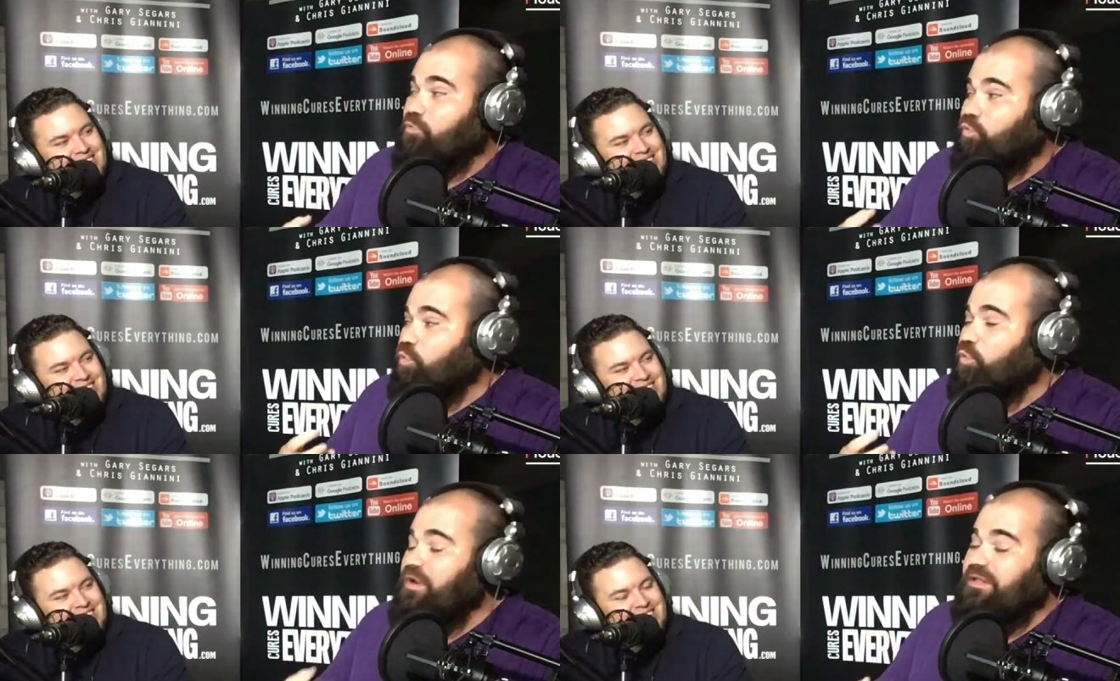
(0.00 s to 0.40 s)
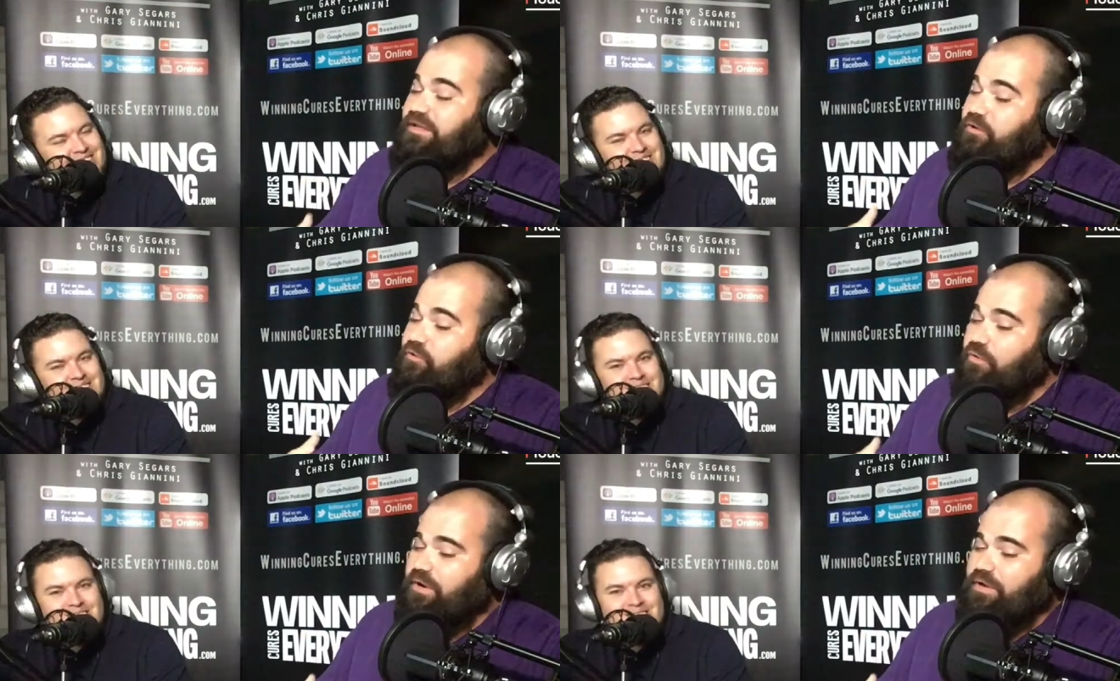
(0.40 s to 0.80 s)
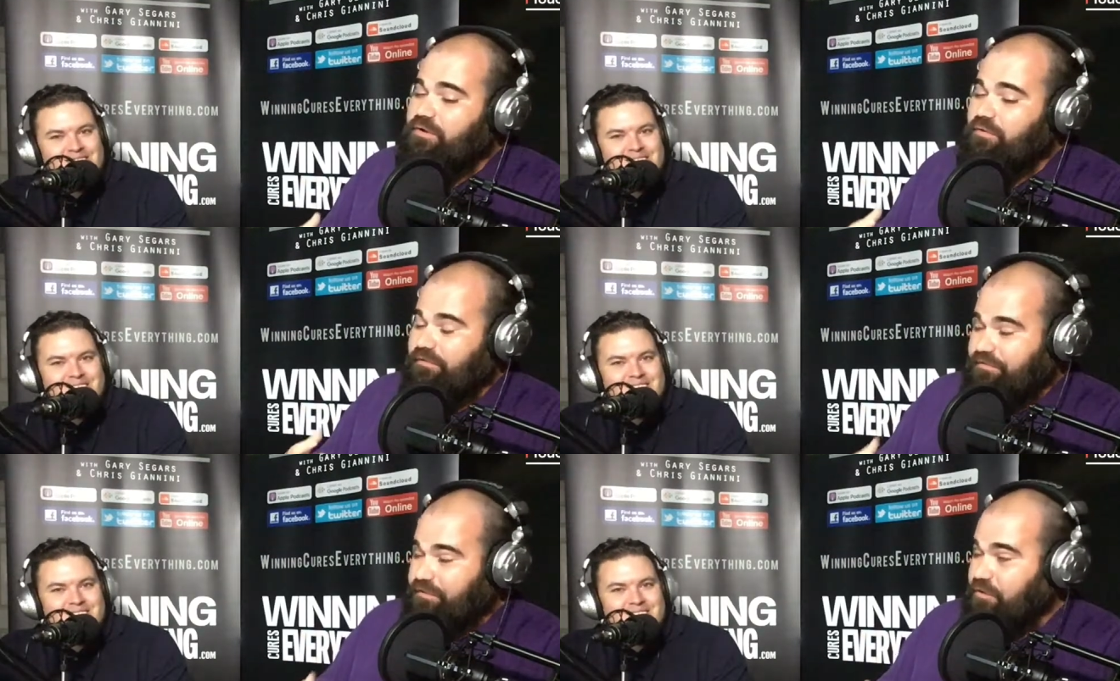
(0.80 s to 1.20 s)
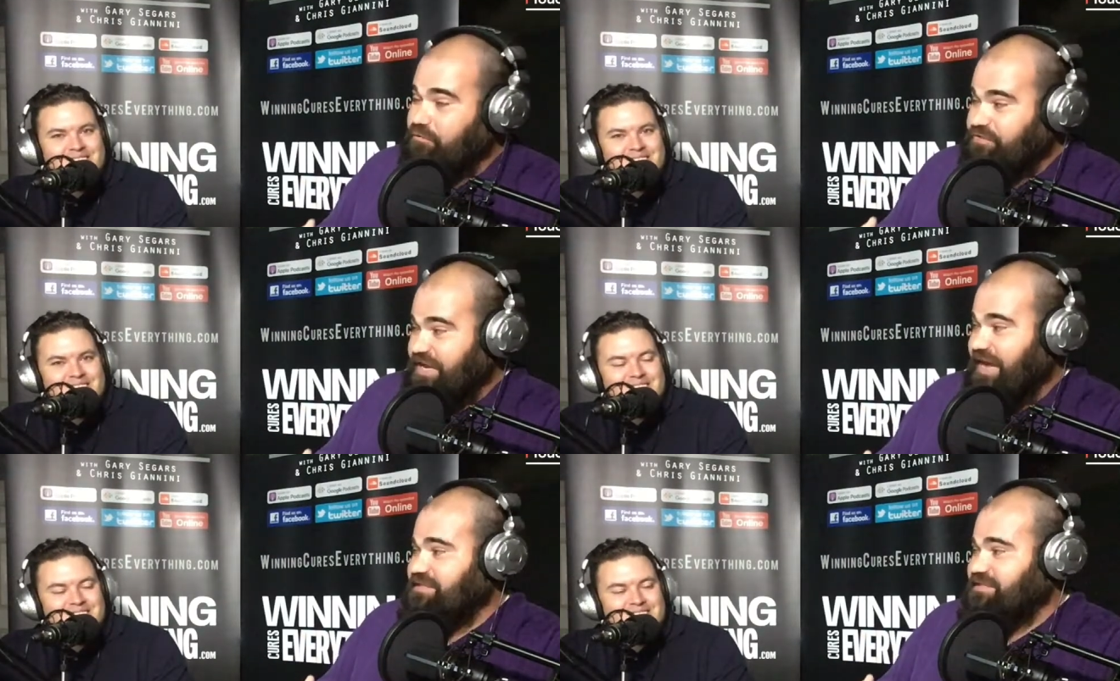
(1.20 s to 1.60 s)
Speaker 1: really critical of Hugh
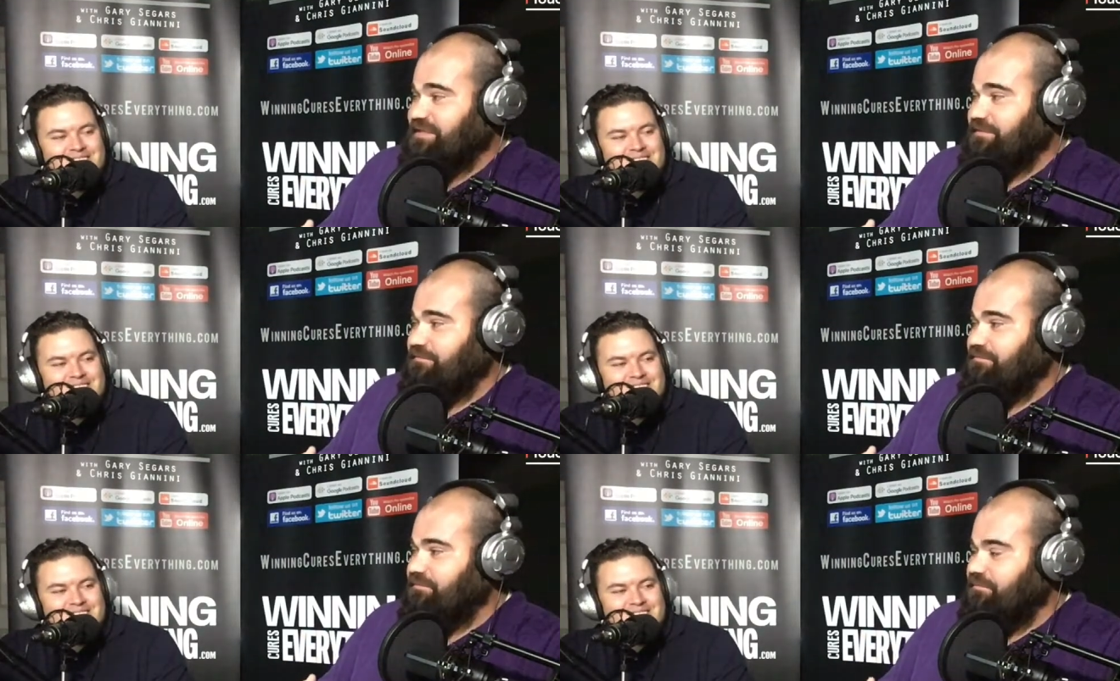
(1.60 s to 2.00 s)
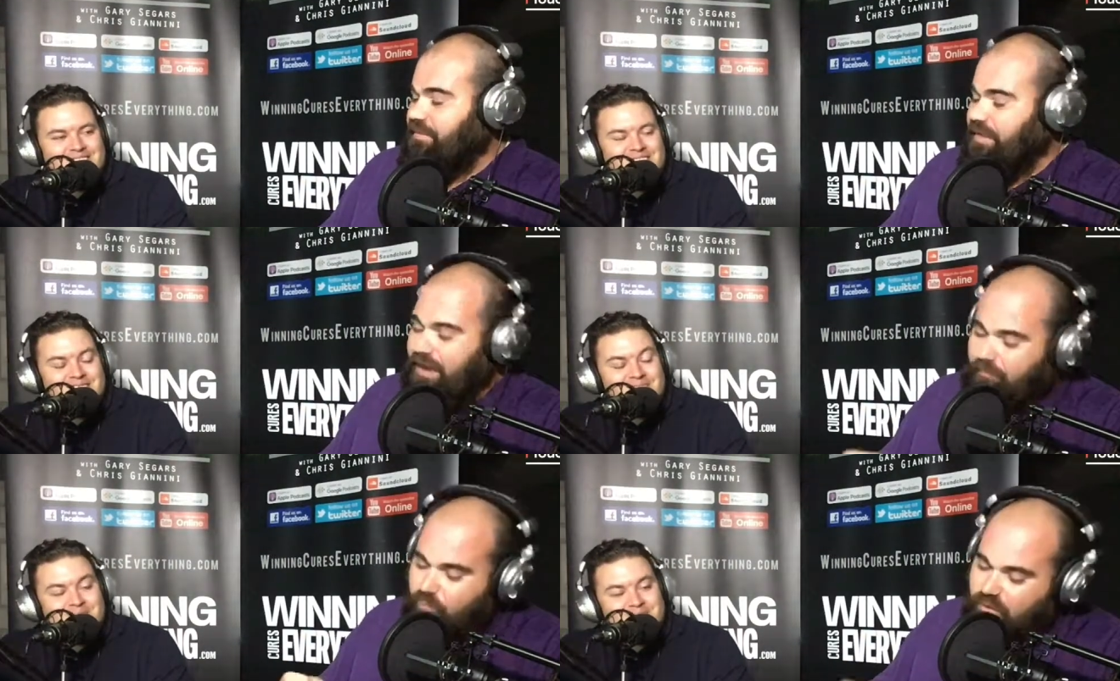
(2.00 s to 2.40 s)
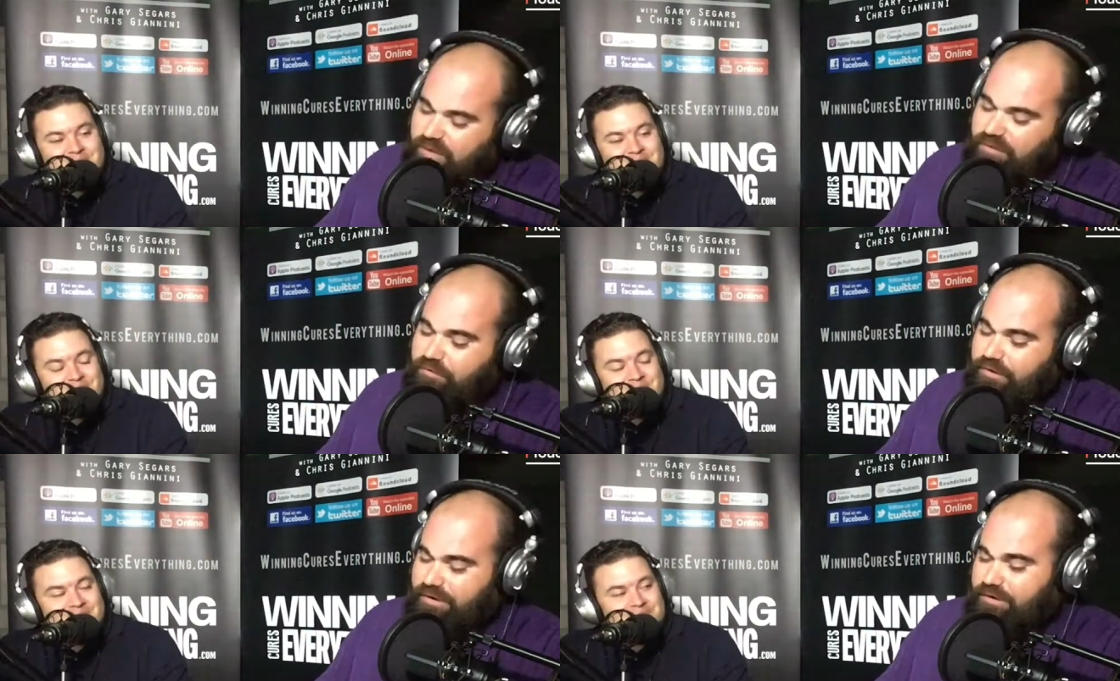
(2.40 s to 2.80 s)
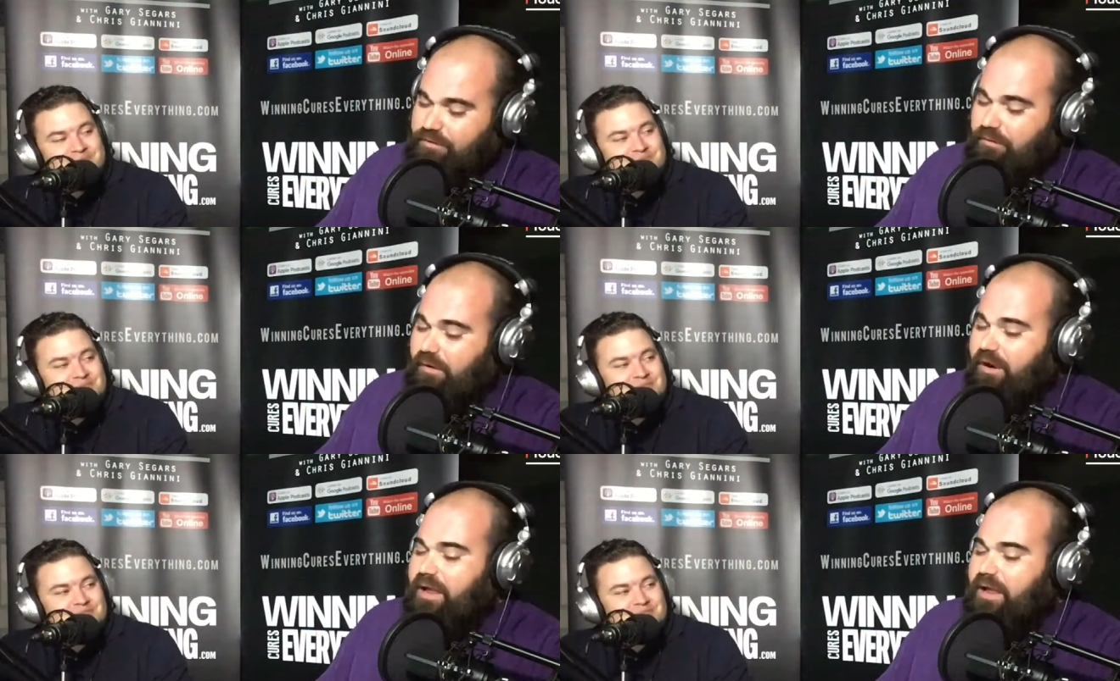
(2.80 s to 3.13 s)
Jackson. I'm really critical.